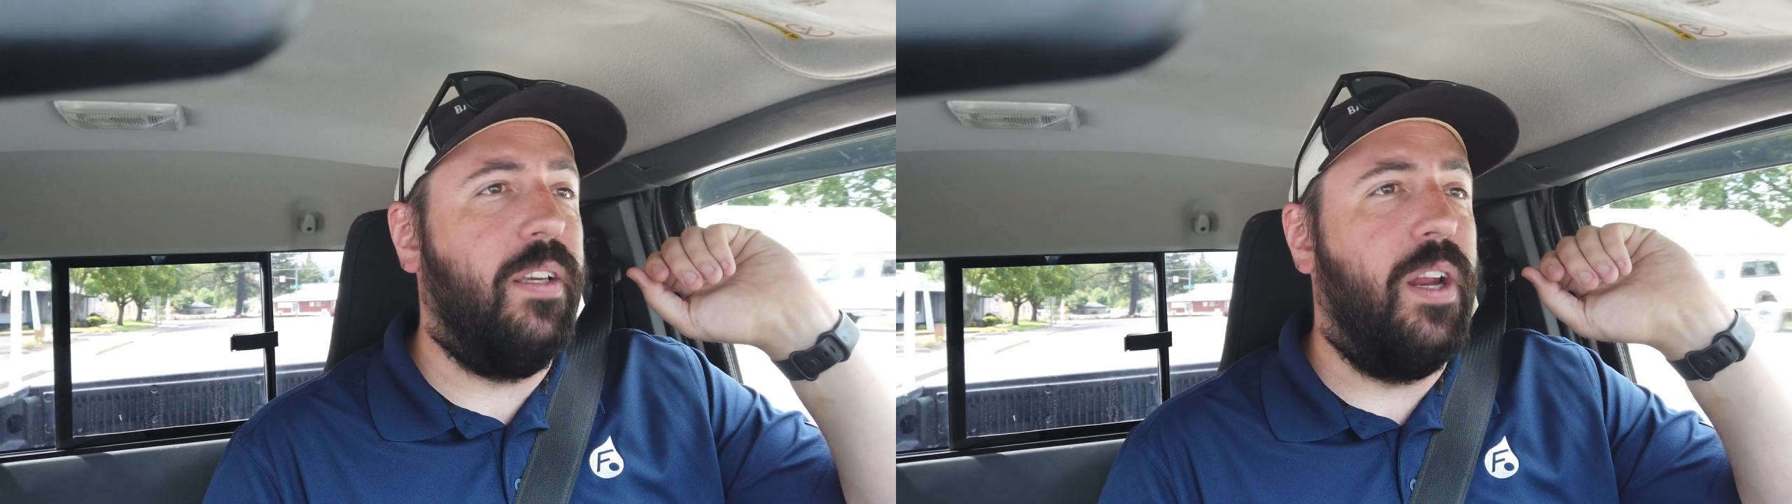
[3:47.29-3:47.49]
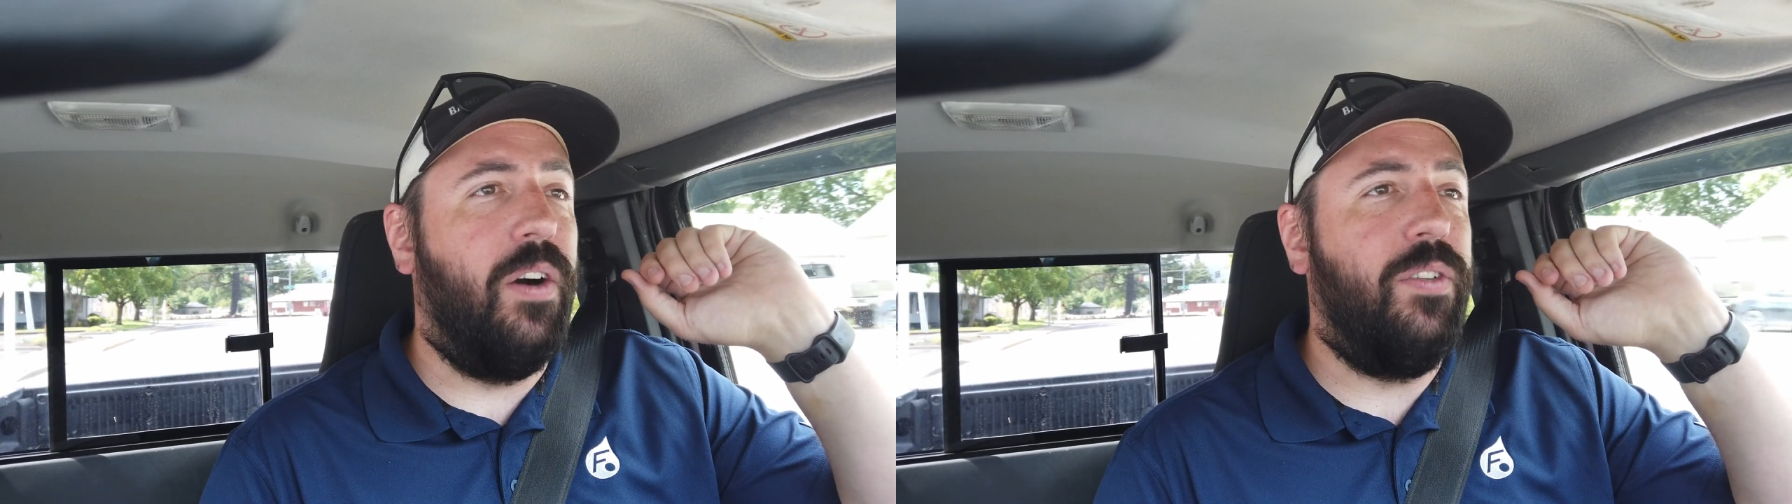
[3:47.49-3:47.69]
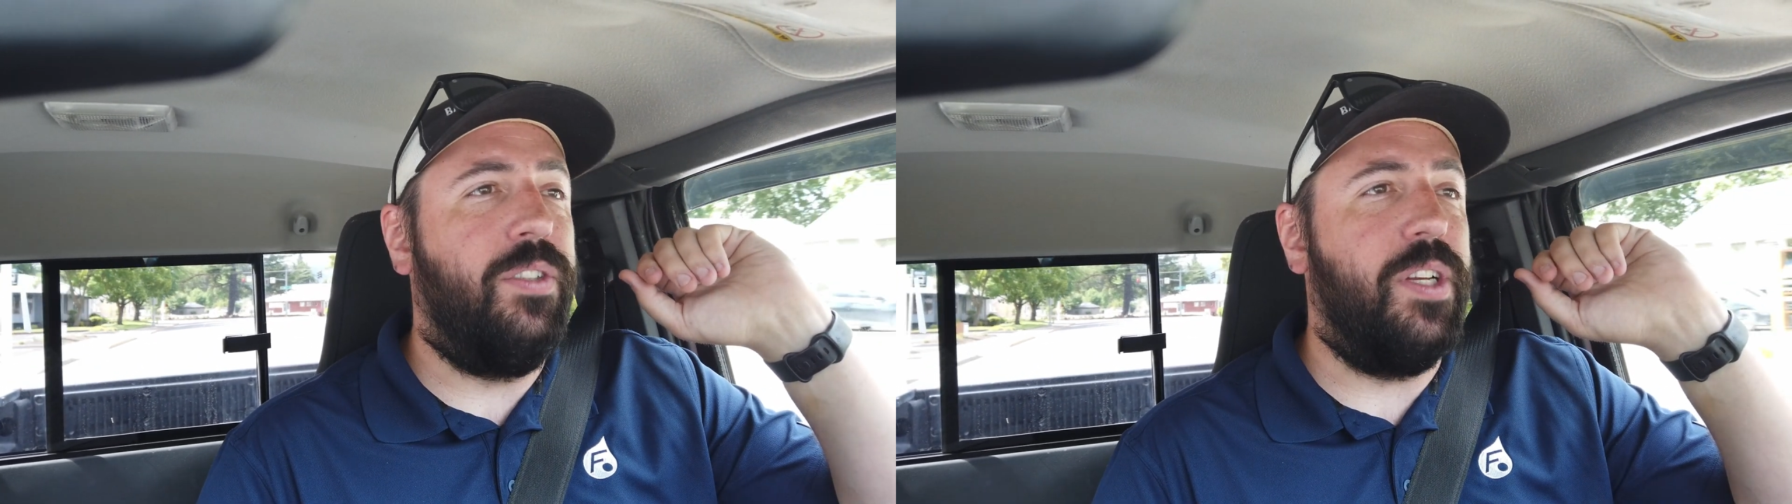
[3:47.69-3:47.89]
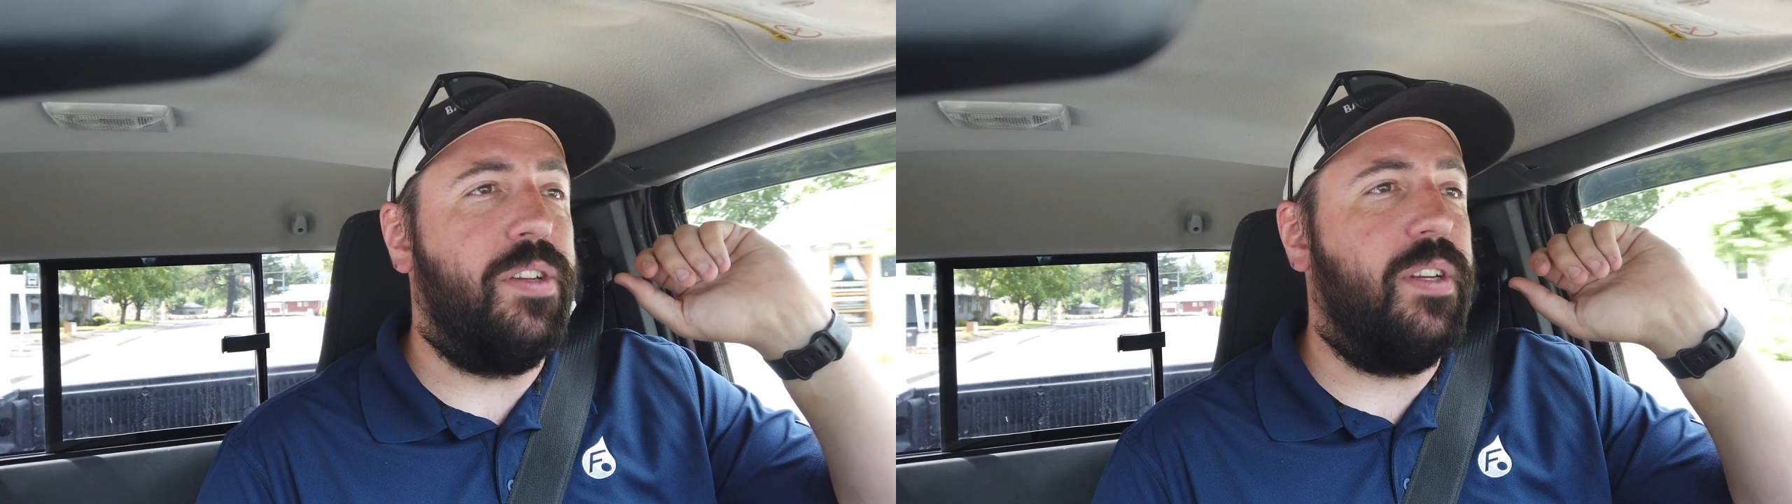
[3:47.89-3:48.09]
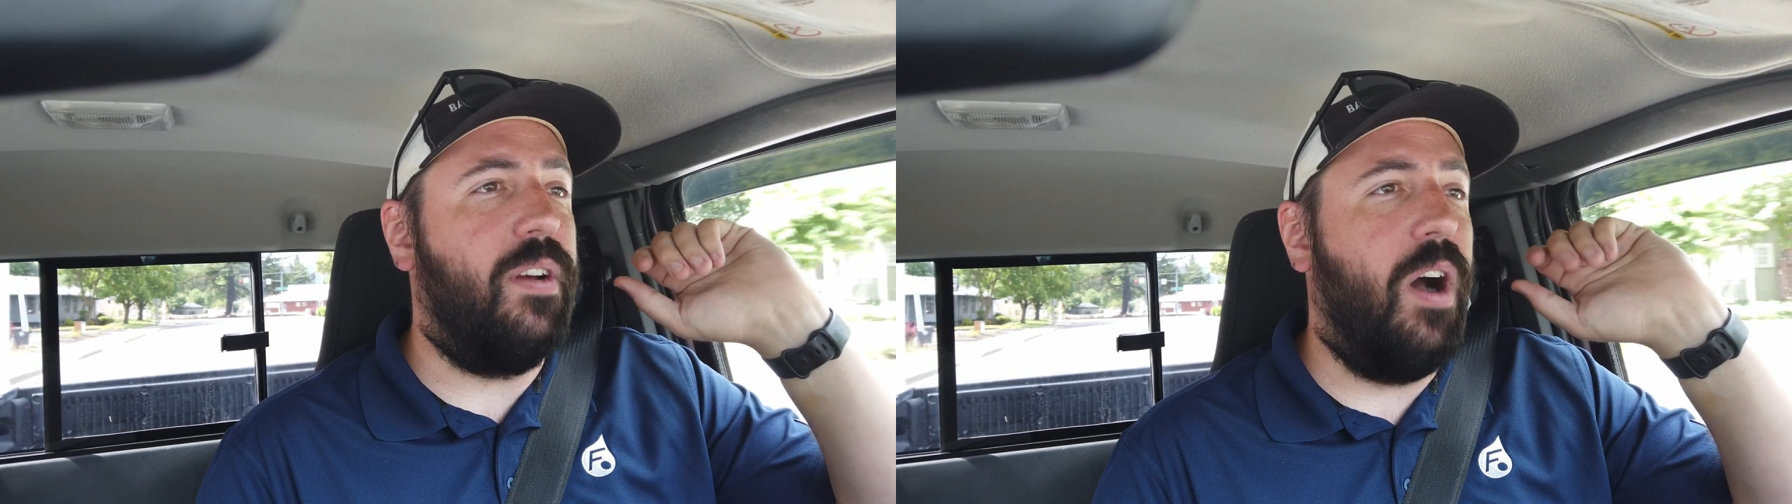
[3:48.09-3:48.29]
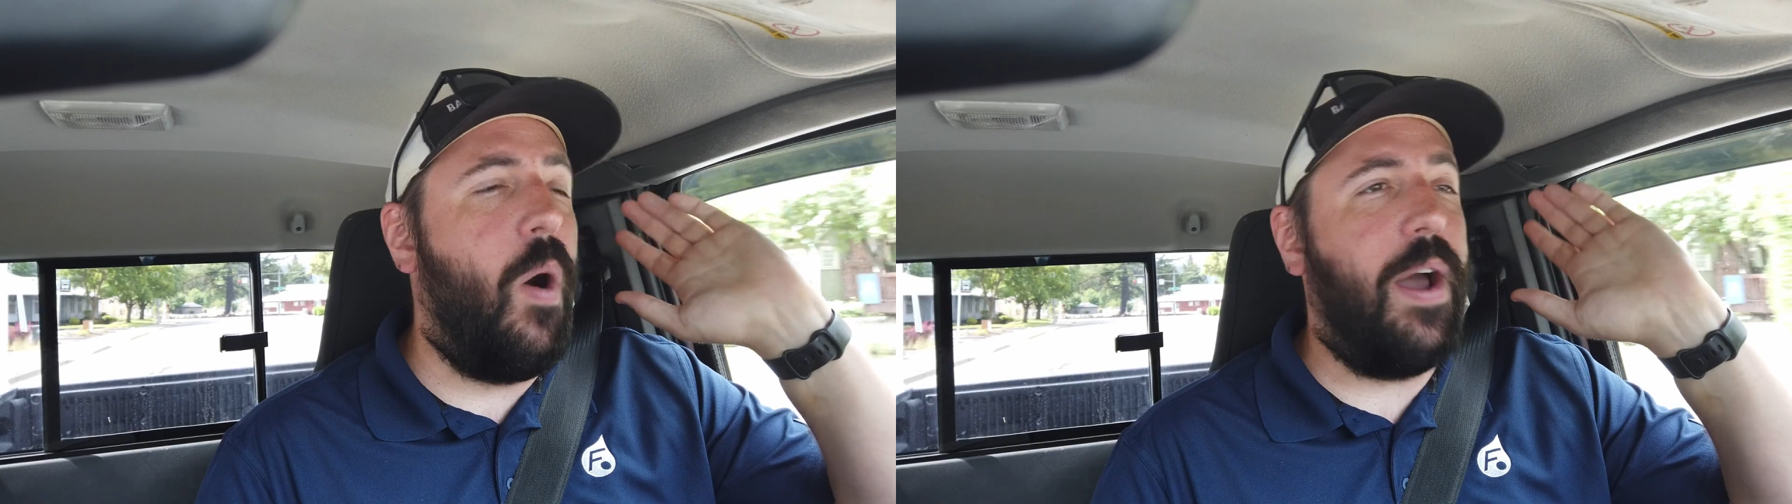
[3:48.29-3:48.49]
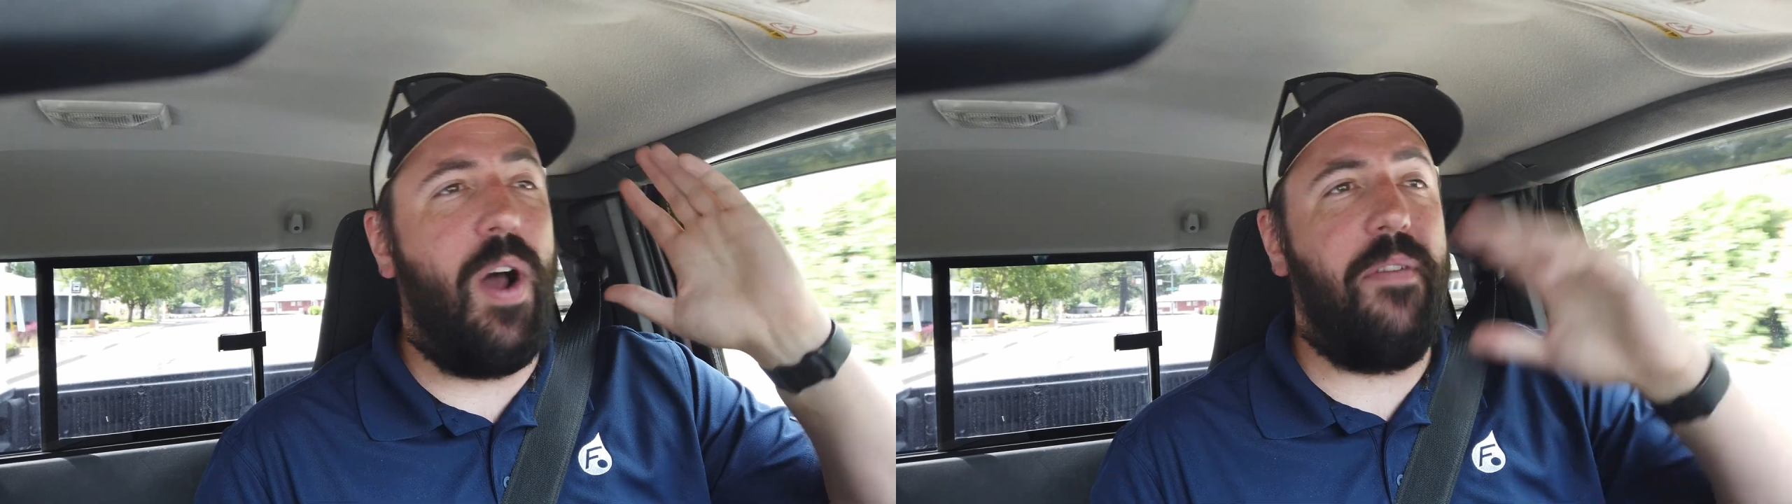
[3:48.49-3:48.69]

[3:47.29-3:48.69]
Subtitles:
I